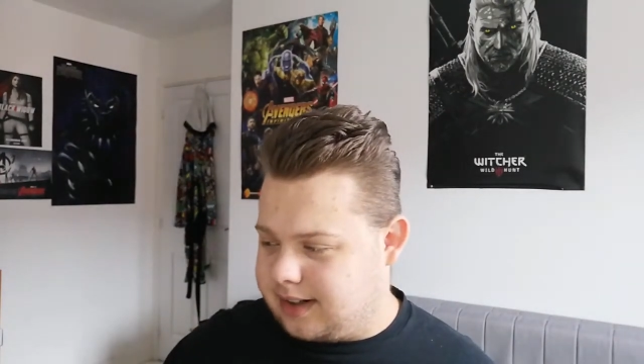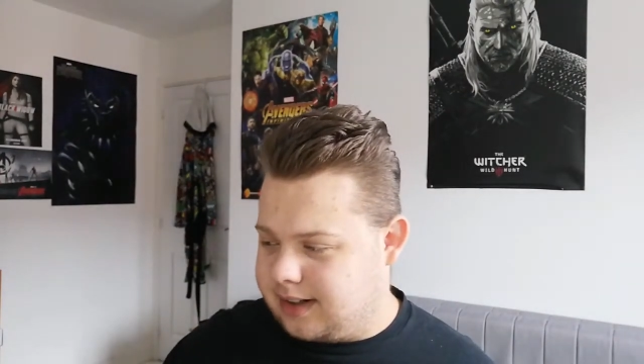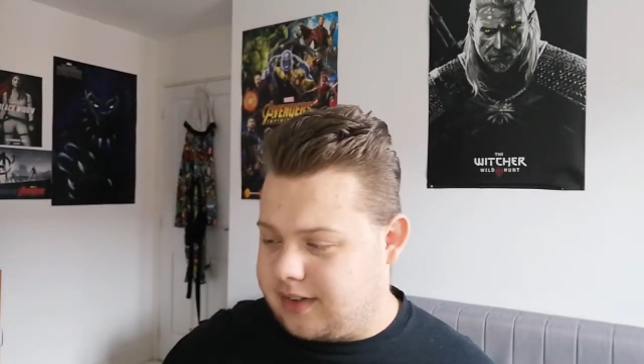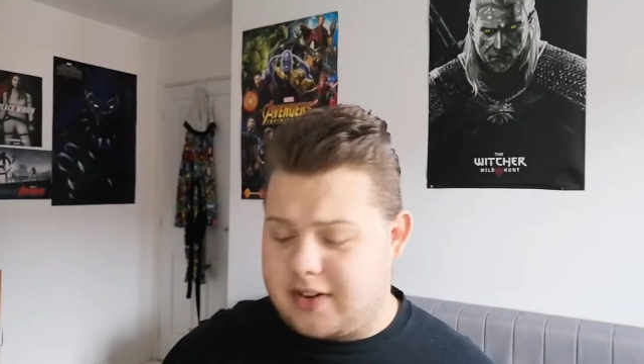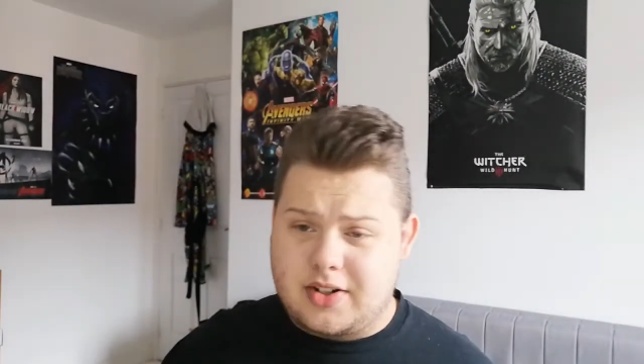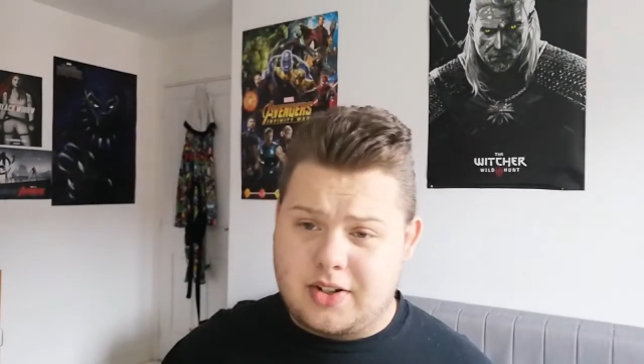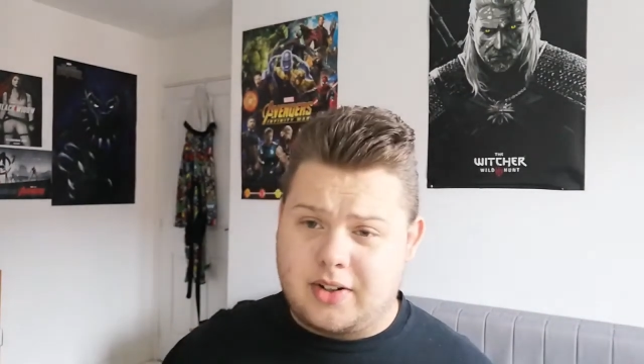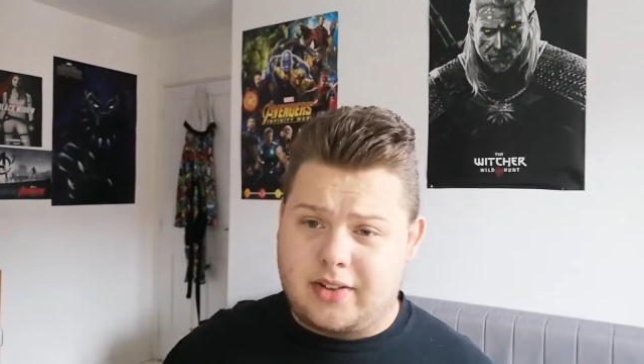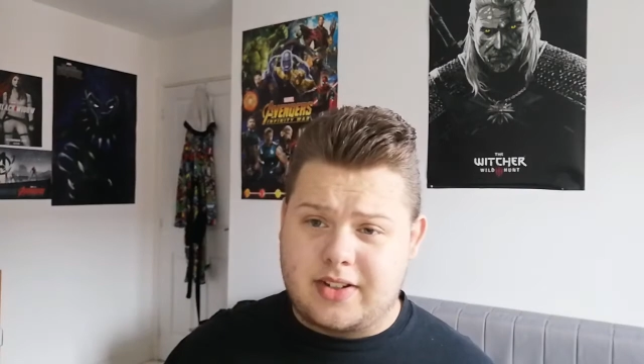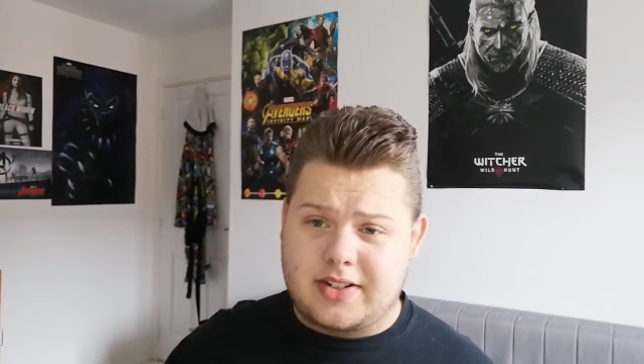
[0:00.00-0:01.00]
And if you
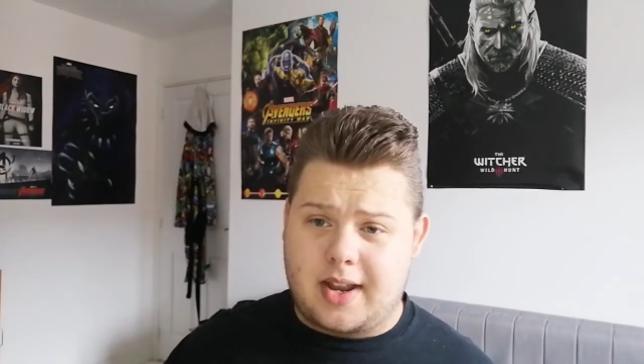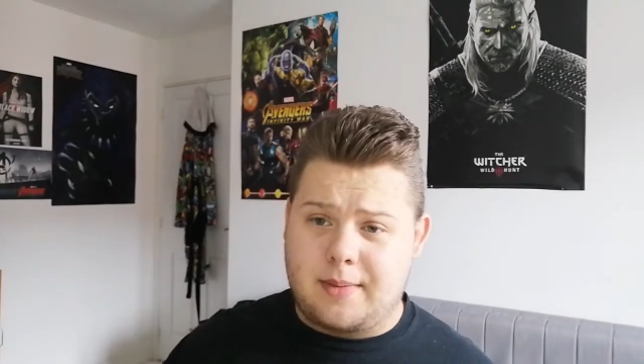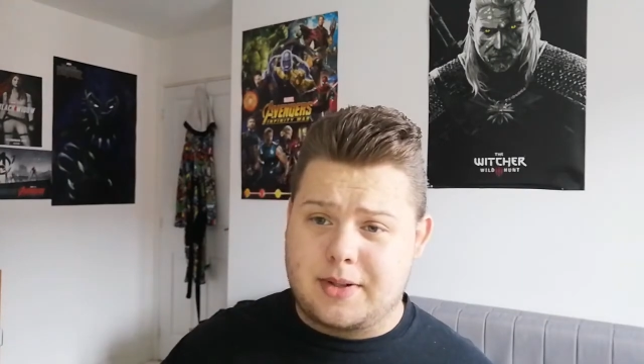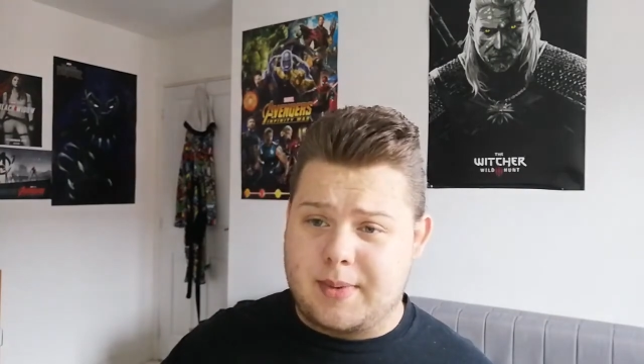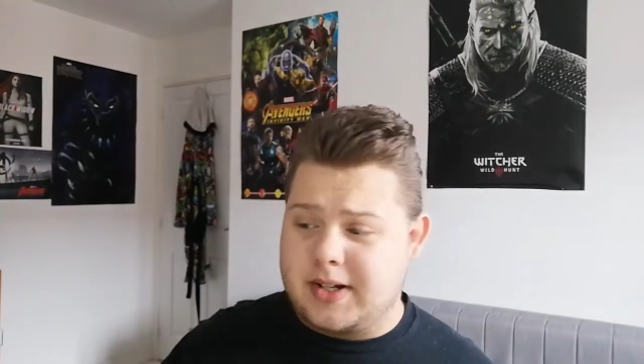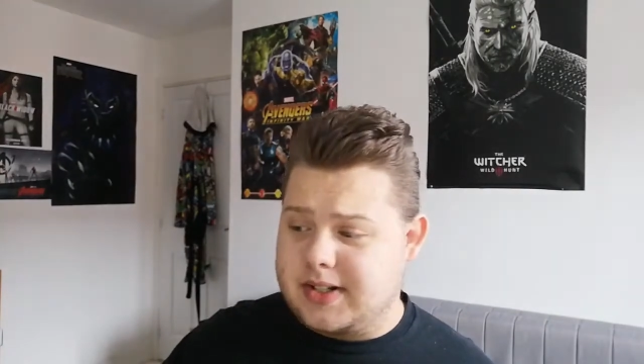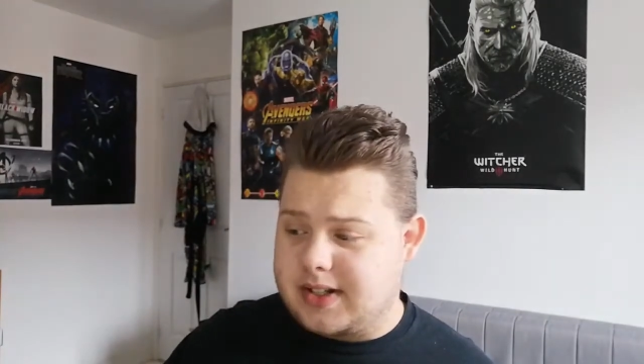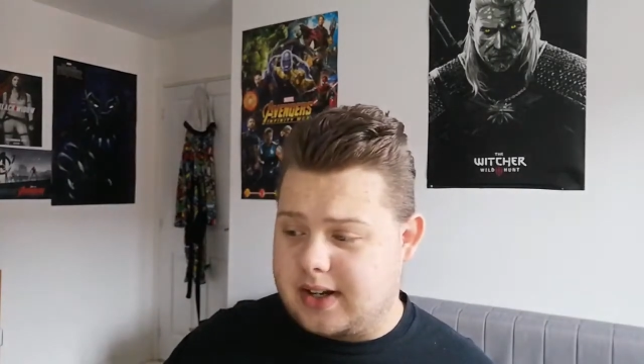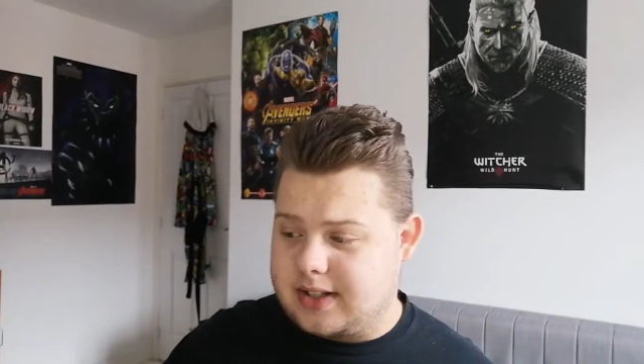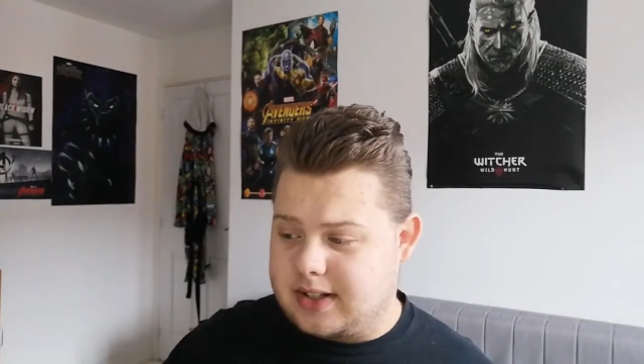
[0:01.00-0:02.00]
do love this game as much
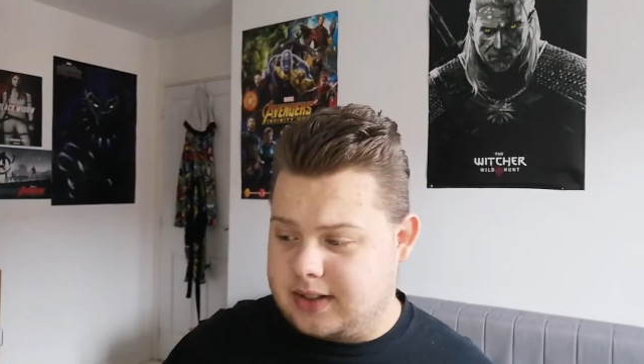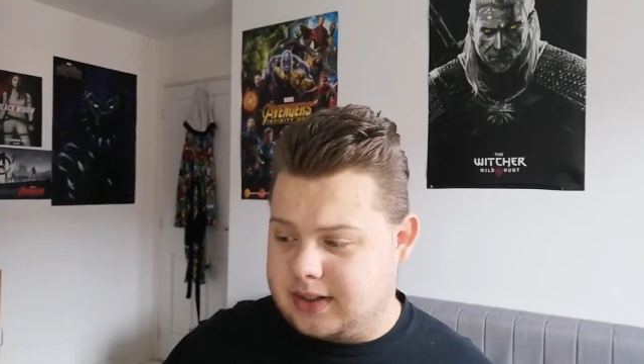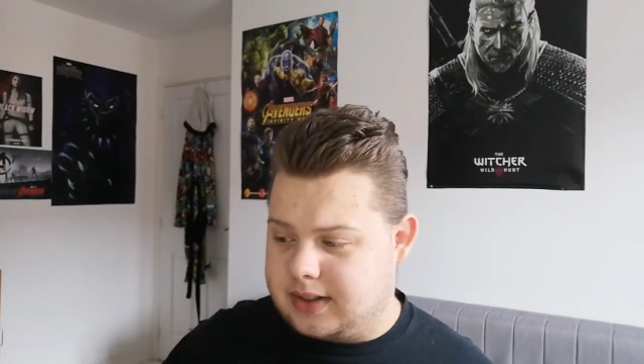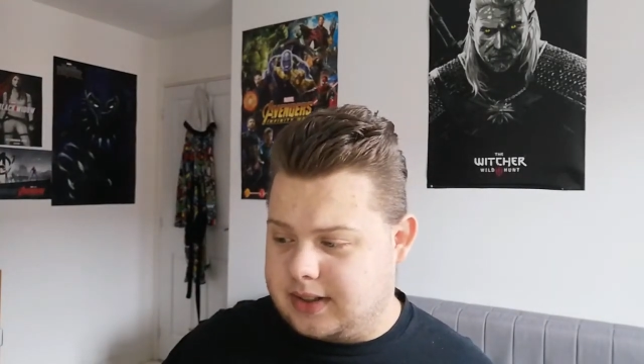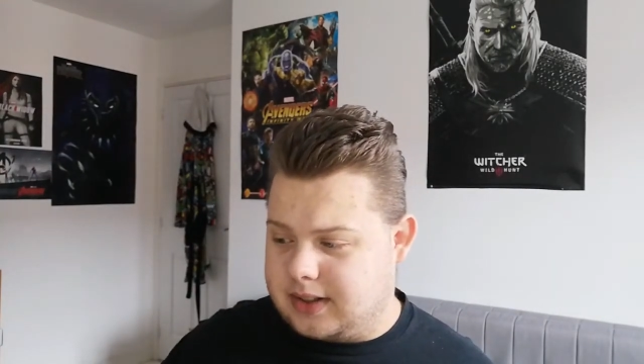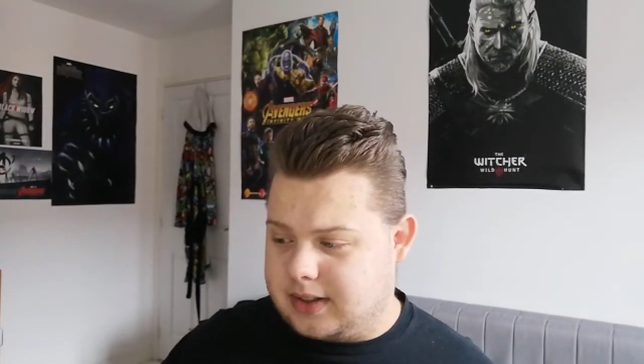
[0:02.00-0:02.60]
as I do,